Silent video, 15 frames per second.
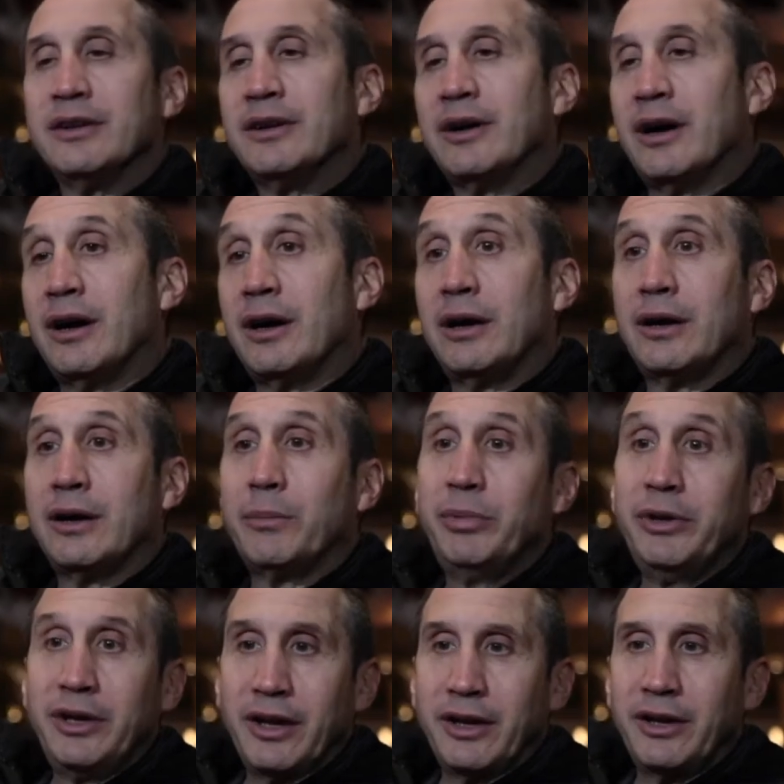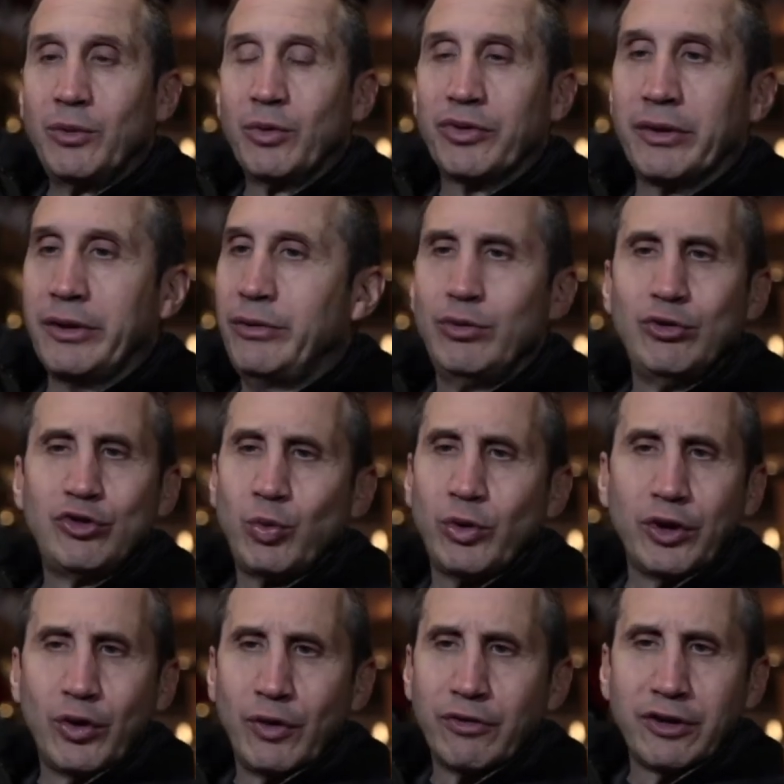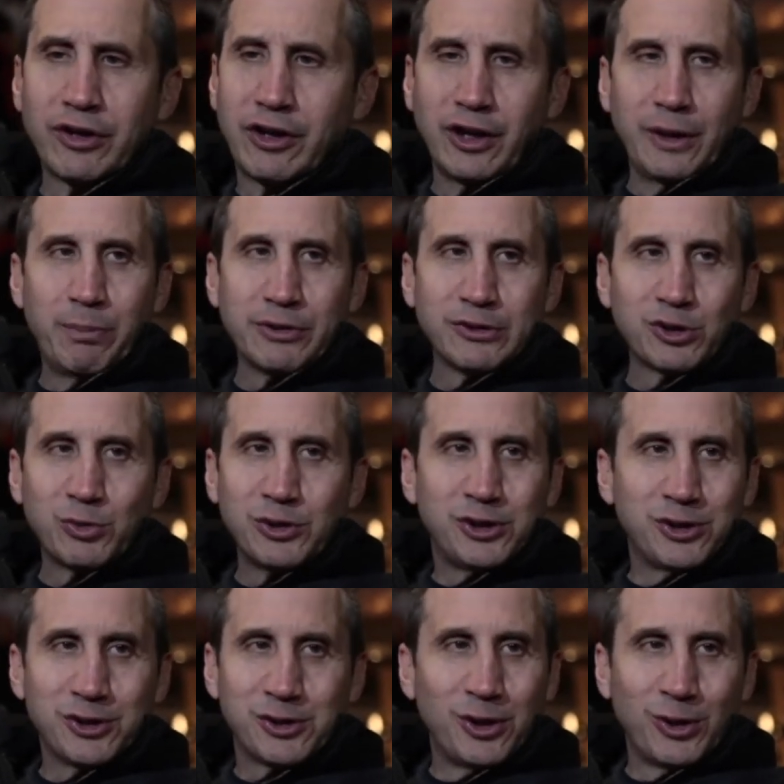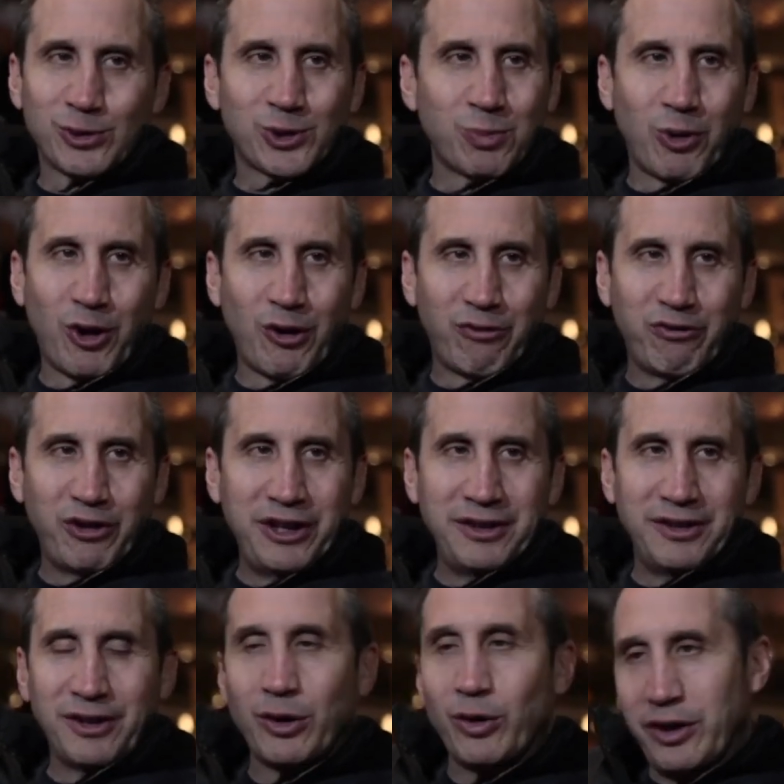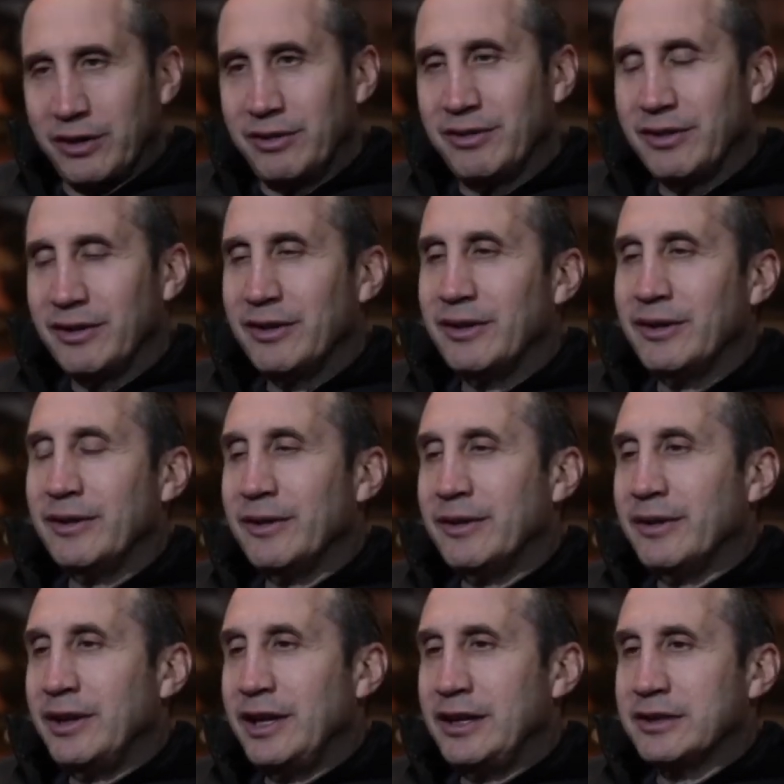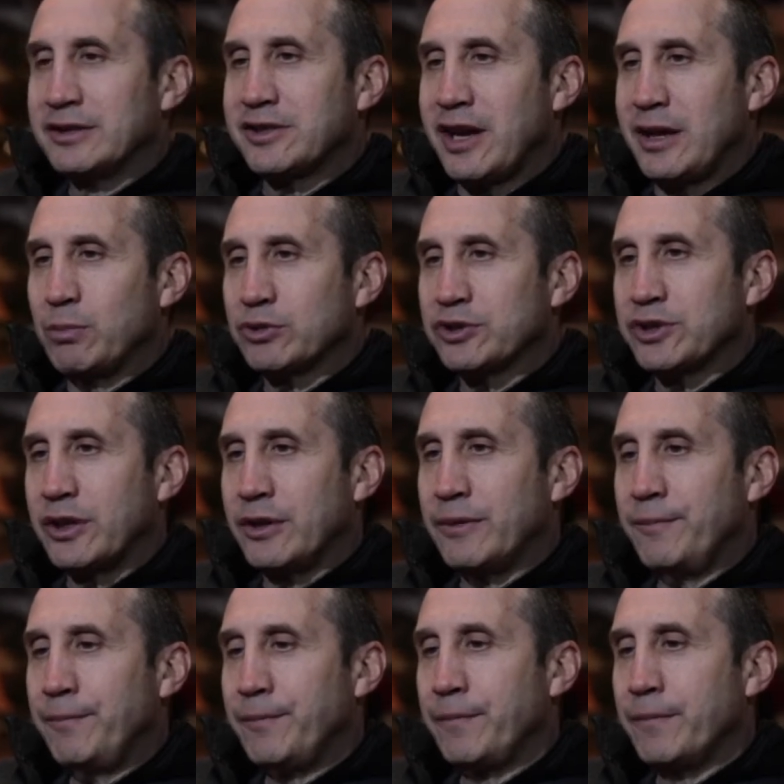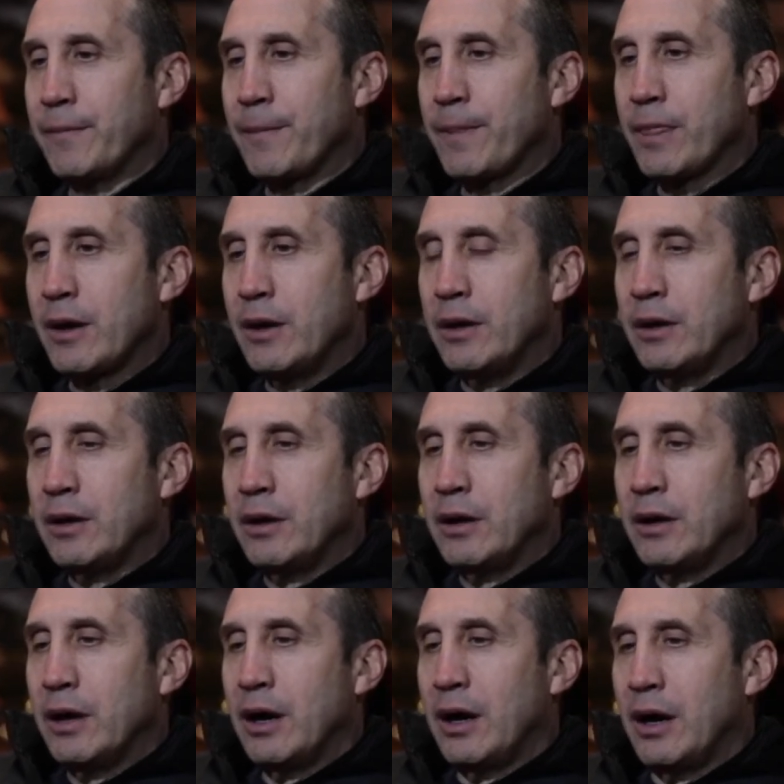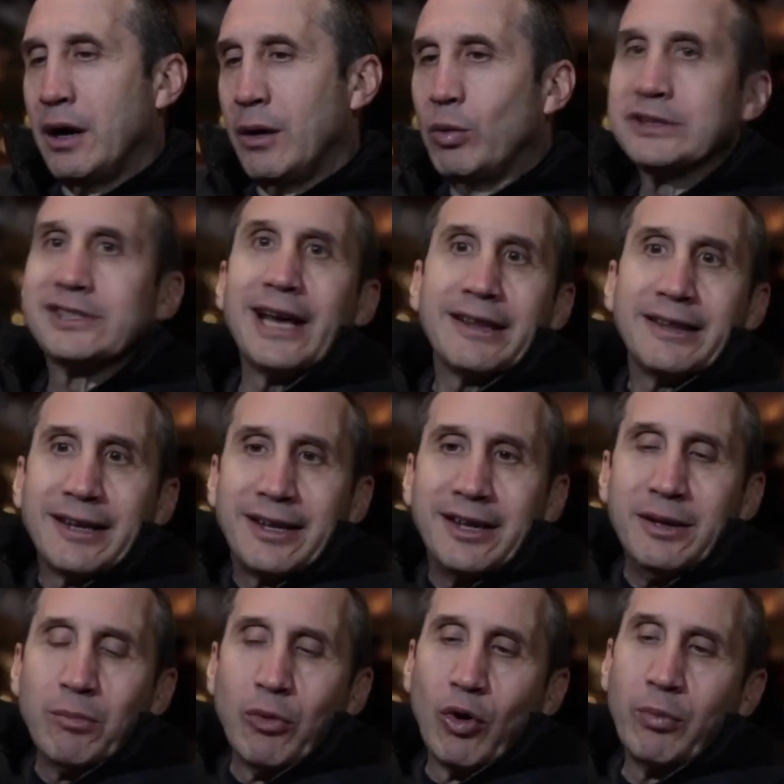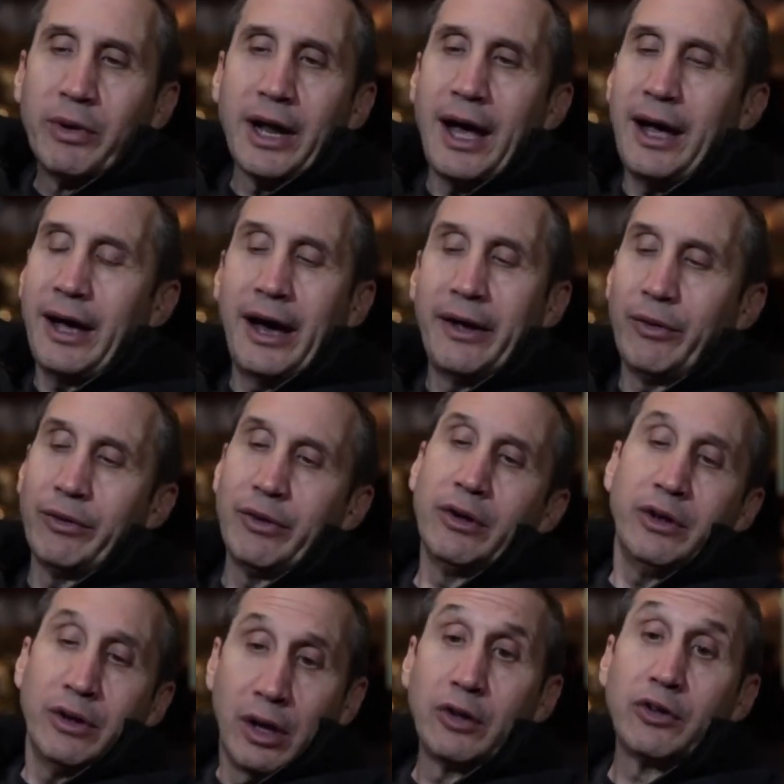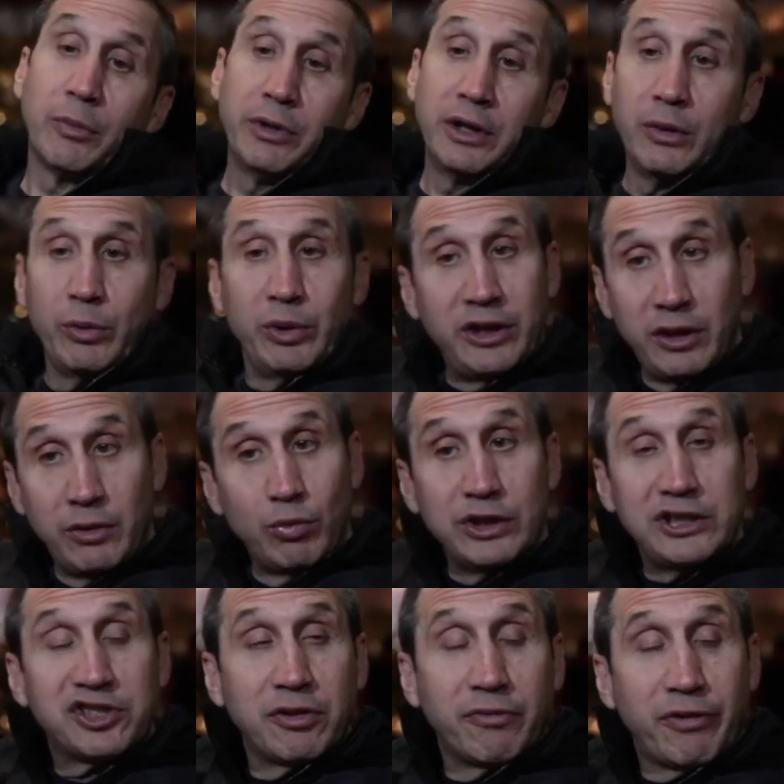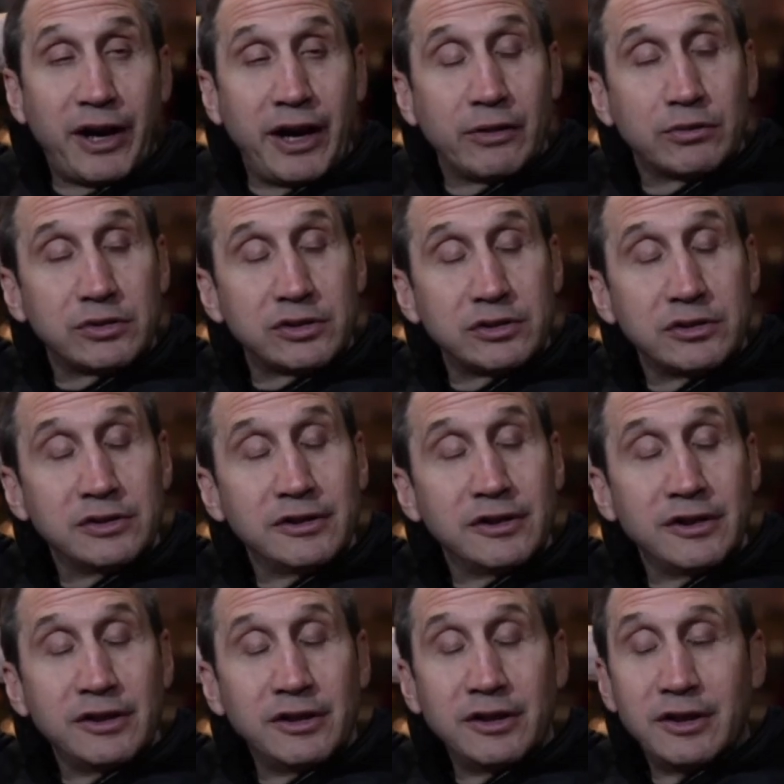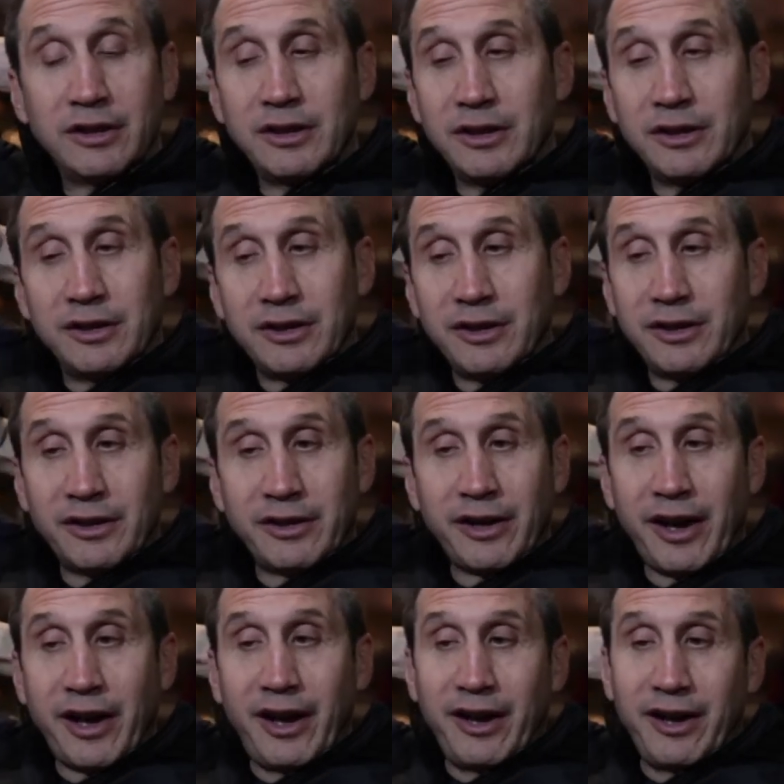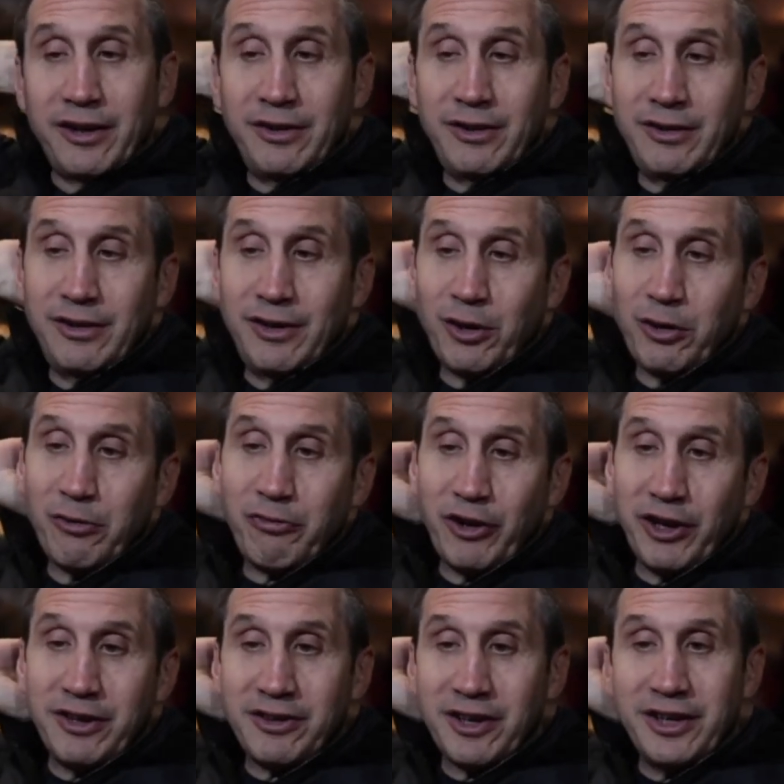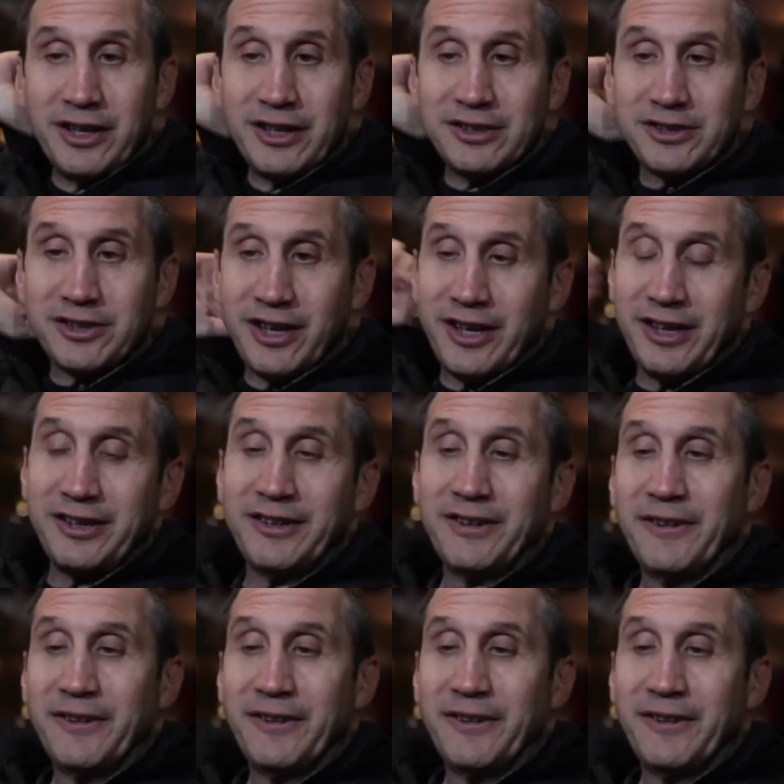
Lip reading: beginning with a huge win over the Clippers, which is no small feat, you know, in the Staples Center. Was that the key moment? I don't know. You know, ultimately we did reach the finals. And, you know, the funny thing is that